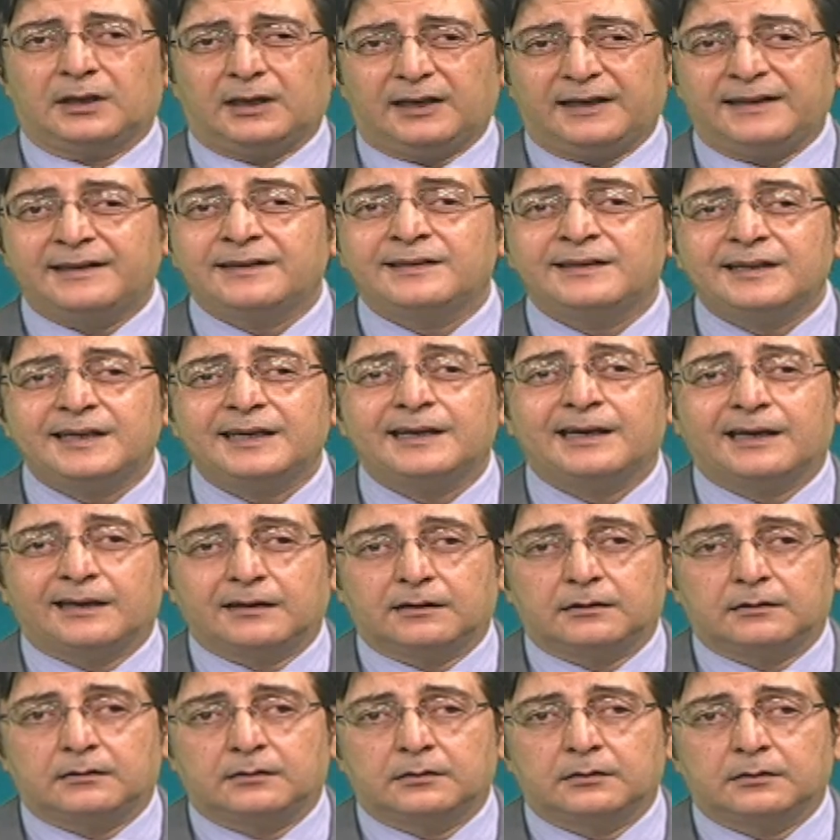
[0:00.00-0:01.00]
In the
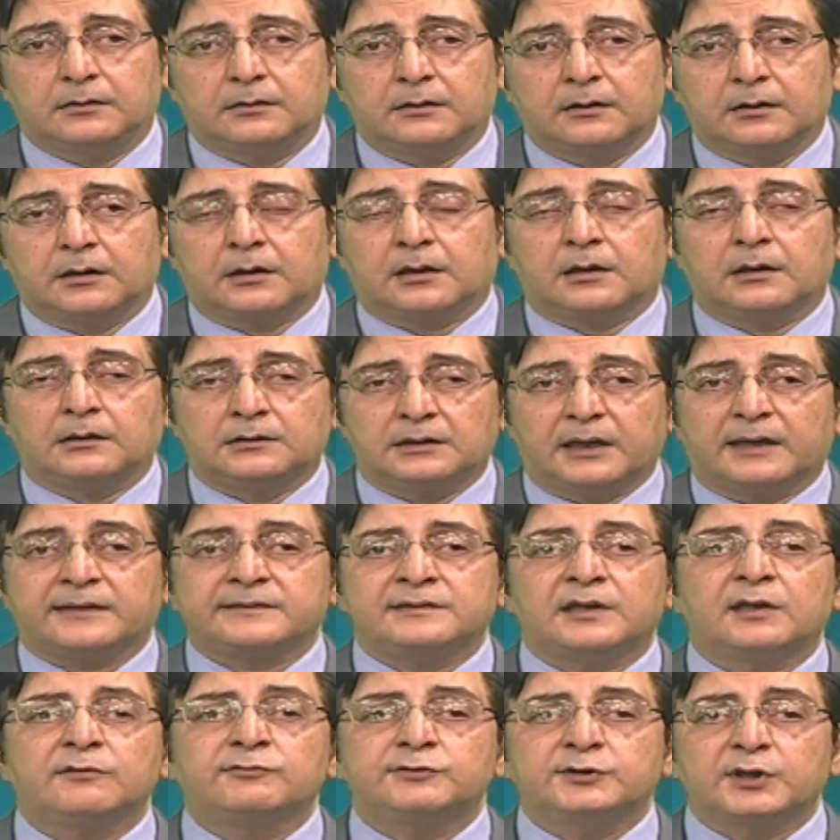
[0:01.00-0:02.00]
end,
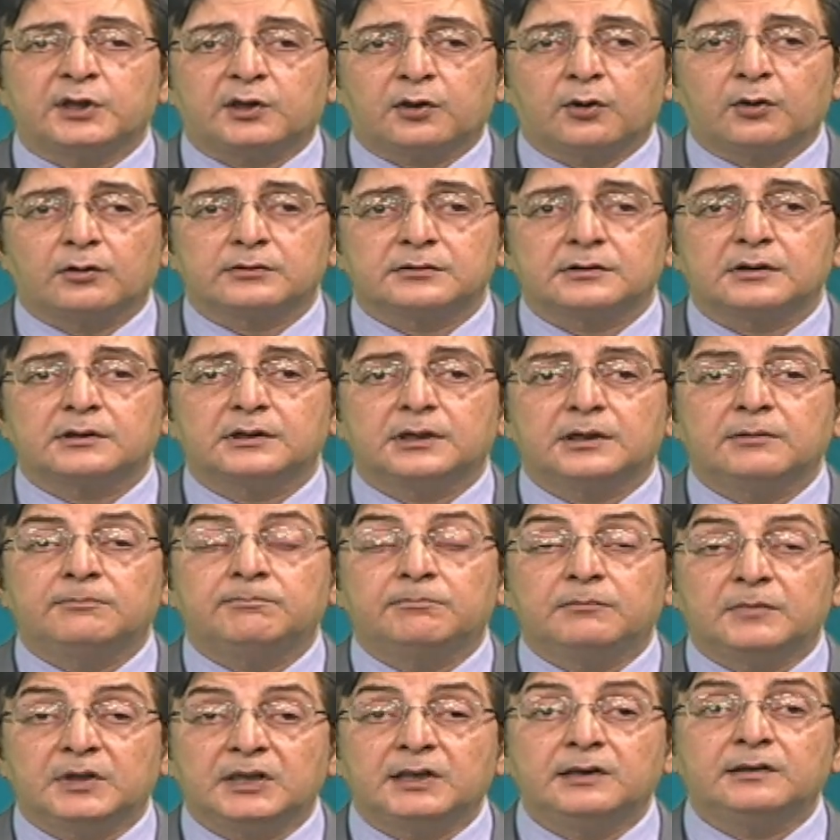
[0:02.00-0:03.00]
collective security
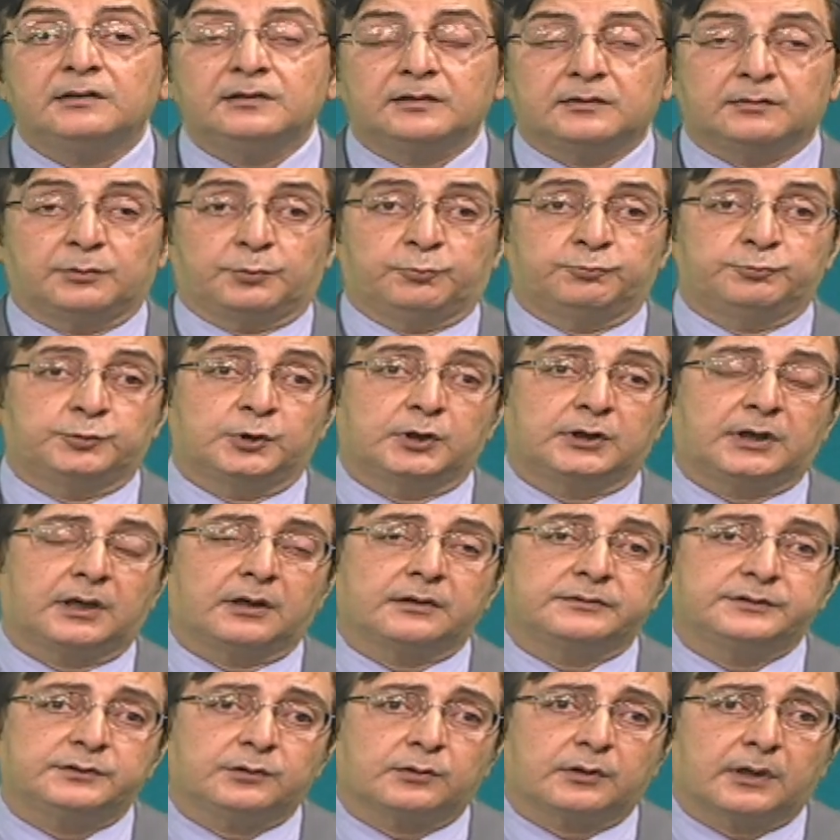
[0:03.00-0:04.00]
means
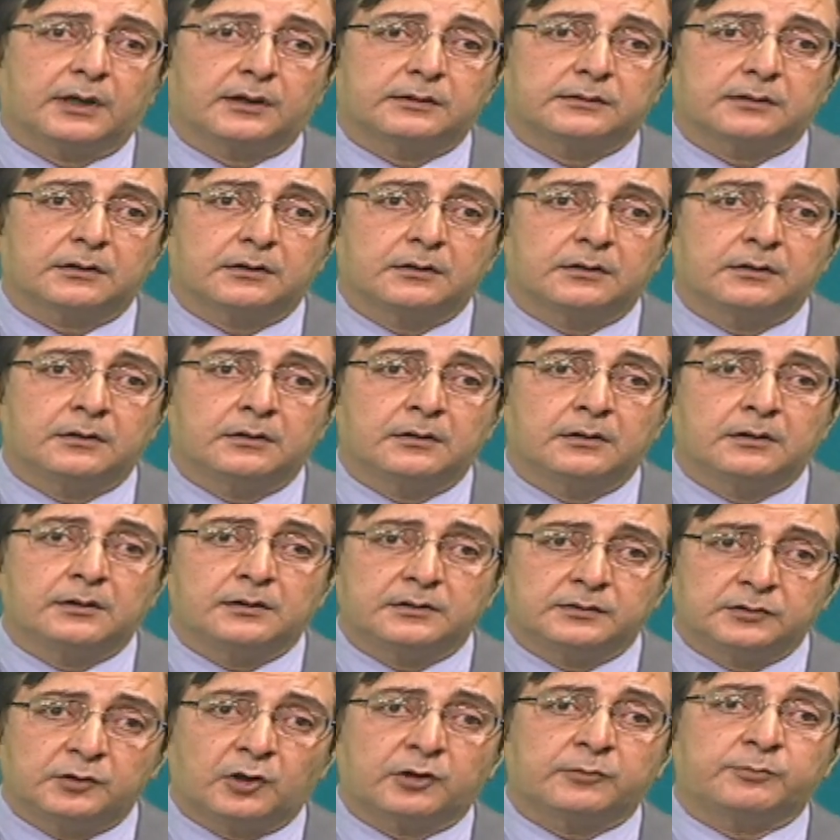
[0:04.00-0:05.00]
working together,
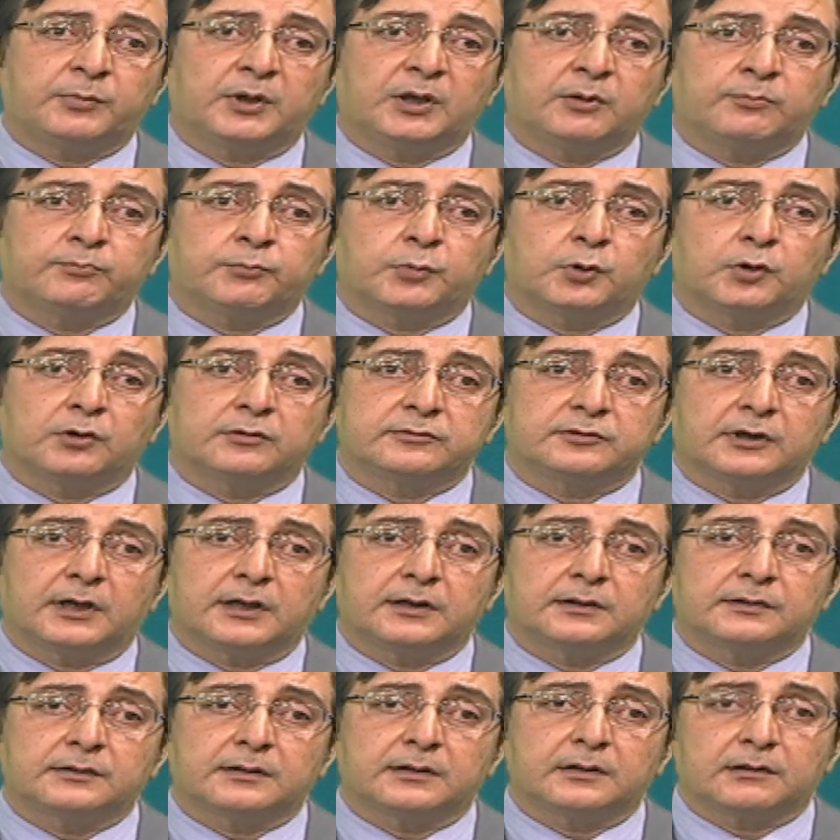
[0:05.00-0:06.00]
not being
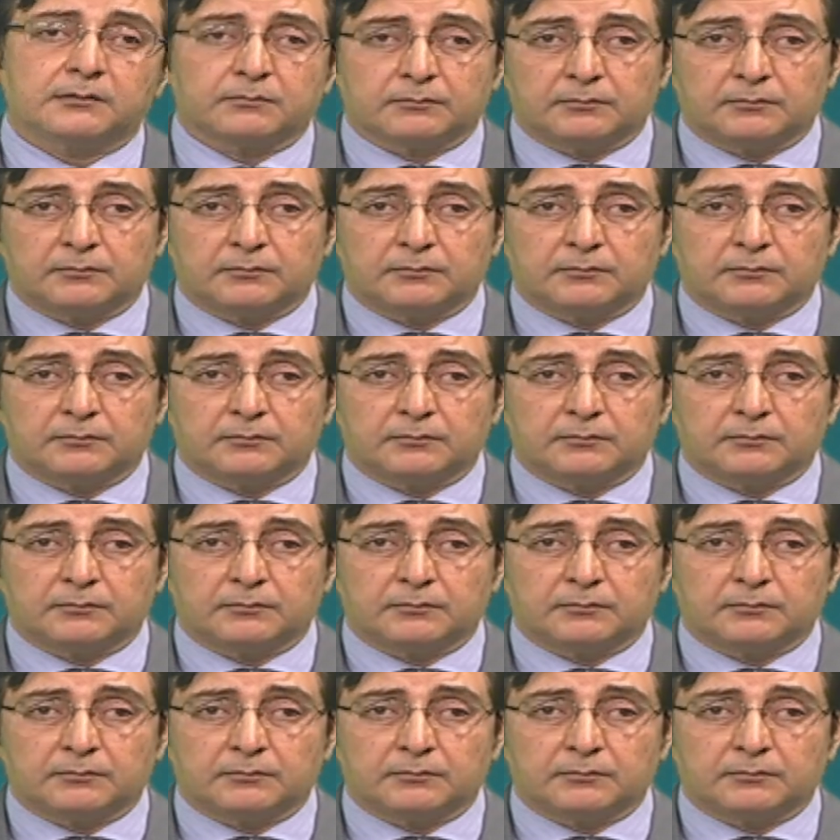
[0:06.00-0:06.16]
polarized.